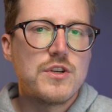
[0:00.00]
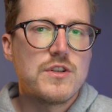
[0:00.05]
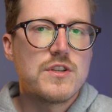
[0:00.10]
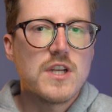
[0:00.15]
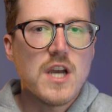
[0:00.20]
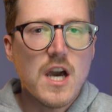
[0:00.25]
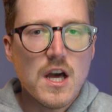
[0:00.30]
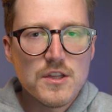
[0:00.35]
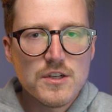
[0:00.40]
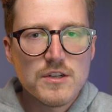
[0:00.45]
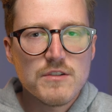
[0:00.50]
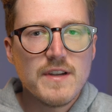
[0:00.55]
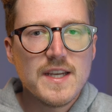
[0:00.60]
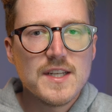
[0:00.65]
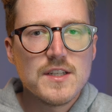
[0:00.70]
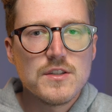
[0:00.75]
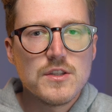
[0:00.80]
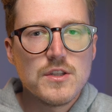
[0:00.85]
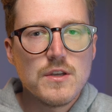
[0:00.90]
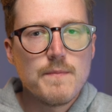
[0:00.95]
you had color
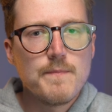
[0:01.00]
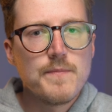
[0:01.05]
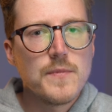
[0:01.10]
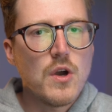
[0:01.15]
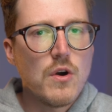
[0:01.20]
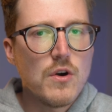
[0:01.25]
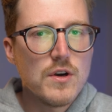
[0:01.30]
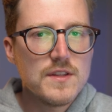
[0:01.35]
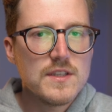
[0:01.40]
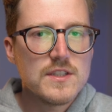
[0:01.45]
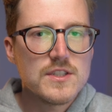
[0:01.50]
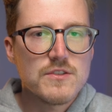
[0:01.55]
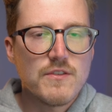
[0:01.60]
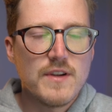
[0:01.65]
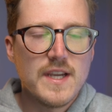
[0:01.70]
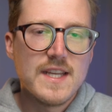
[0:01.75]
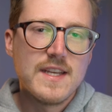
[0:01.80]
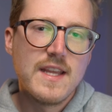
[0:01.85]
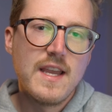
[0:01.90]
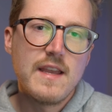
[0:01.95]
graded them on the
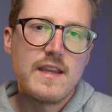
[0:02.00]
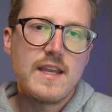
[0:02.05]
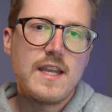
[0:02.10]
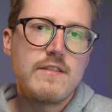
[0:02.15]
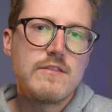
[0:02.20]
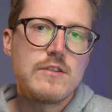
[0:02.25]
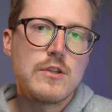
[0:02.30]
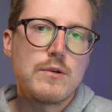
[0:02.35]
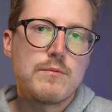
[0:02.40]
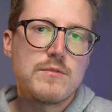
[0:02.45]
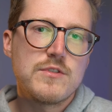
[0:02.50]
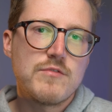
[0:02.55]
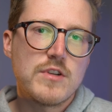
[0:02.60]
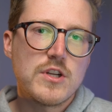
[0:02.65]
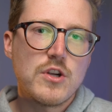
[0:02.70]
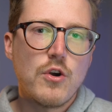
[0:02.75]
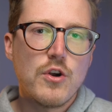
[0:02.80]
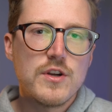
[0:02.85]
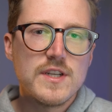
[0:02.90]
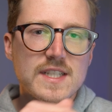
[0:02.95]
screen, even though it was
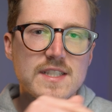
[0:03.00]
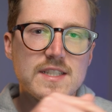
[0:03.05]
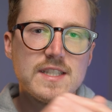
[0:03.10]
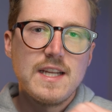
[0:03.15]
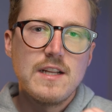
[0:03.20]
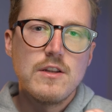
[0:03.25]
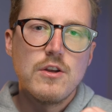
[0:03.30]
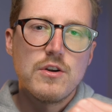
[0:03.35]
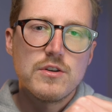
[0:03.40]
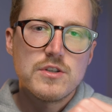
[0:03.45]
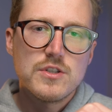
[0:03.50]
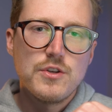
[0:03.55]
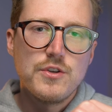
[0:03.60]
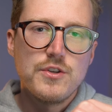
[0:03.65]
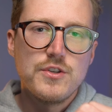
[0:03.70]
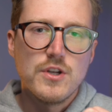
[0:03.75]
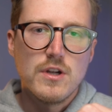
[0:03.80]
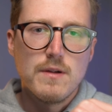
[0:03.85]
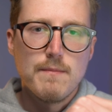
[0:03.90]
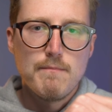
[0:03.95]
recording D-Log to
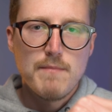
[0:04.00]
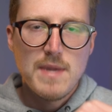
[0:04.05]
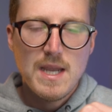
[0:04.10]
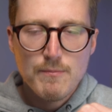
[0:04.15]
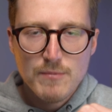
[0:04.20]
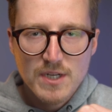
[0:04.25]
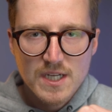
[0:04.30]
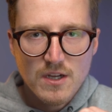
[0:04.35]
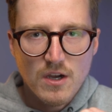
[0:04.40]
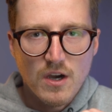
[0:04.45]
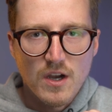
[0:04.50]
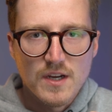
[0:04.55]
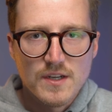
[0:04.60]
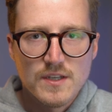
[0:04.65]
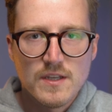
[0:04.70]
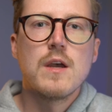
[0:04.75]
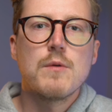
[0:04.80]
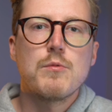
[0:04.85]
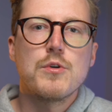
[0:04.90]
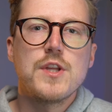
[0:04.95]
your memory
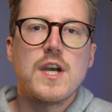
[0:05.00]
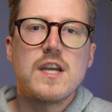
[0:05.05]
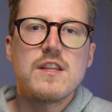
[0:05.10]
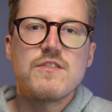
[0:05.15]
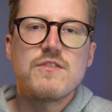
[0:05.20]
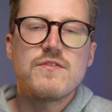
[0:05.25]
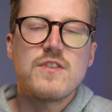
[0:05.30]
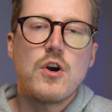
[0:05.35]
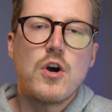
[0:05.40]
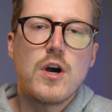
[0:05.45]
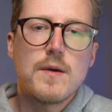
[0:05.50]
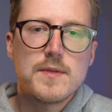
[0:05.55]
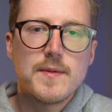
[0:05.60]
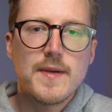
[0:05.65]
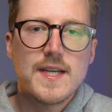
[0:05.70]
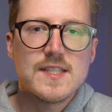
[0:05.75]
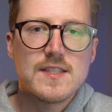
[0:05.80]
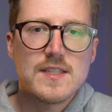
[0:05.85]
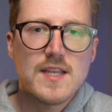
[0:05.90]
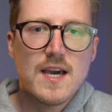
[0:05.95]
card. Well, now they've
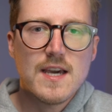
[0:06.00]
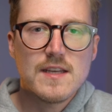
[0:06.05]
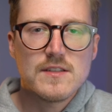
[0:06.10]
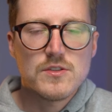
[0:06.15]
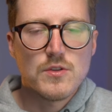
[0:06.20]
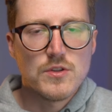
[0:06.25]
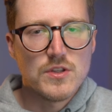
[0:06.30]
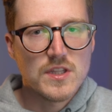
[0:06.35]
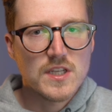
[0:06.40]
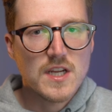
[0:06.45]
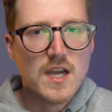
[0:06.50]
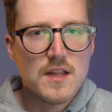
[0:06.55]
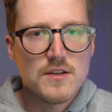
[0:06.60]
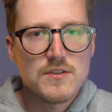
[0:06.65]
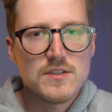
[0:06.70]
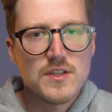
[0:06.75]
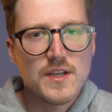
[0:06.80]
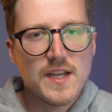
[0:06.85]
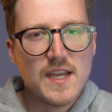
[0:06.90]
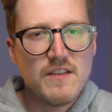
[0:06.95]
optimized that so that the
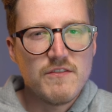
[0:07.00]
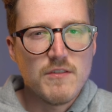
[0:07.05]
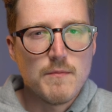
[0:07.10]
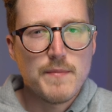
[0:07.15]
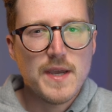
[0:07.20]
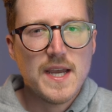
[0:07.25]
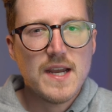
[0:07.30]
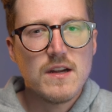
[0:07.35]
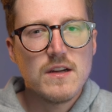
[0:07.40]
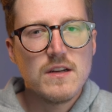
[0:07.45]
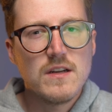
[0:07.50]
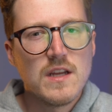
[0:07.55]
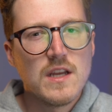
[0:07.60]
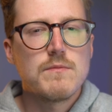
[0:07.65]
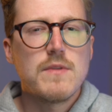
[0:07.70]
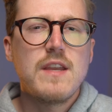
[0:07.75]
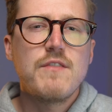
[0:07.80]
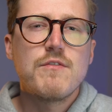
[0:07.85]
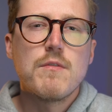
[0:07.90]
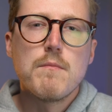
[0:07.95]
colors look even better,
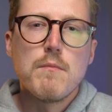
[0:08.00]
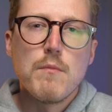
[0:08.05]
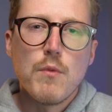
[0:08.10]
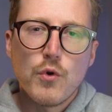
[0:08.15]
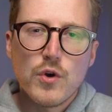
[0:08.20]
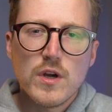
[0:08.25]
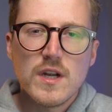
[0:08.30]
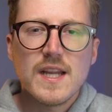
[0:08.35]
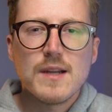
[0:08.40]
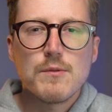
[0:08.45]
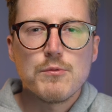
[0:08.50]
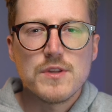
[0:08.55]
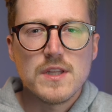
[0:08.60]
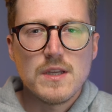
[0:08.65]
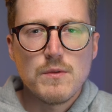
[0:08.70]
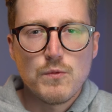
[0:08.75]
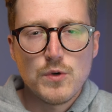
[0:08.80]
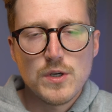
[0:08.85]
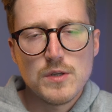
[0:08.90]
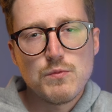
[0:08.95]
even more like what they
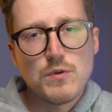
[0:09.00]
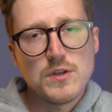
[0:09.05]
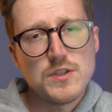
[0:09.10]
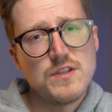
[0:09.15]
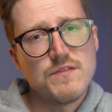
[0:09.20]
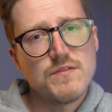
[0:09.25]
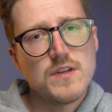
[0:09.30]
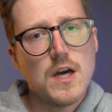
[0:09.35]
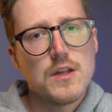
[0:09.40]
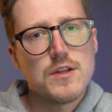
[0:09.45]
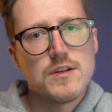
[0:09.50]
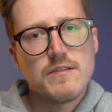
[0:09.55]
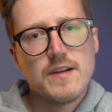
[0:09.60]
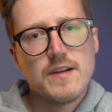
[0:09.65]
would once you've color